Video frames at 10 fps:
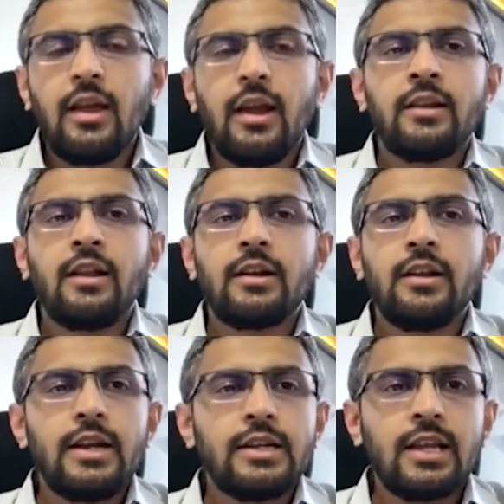and
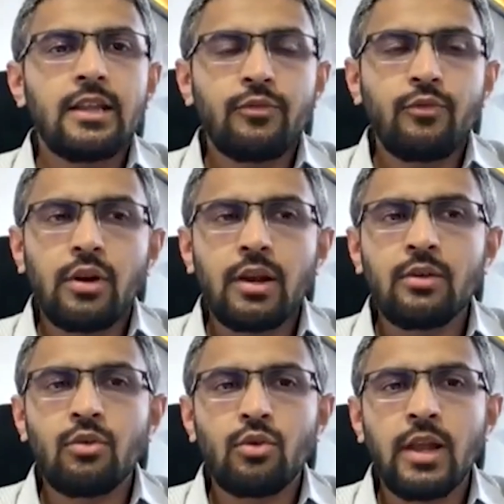that, let's say that
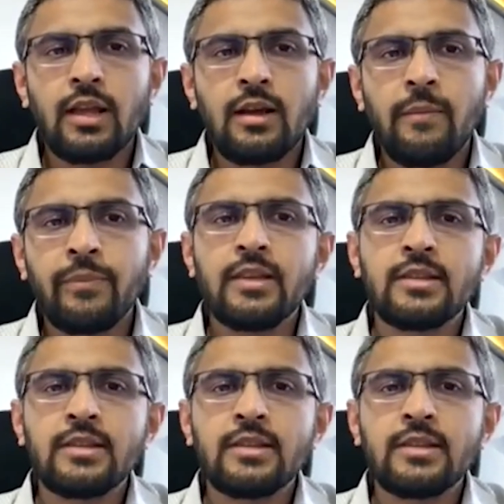foreign holding company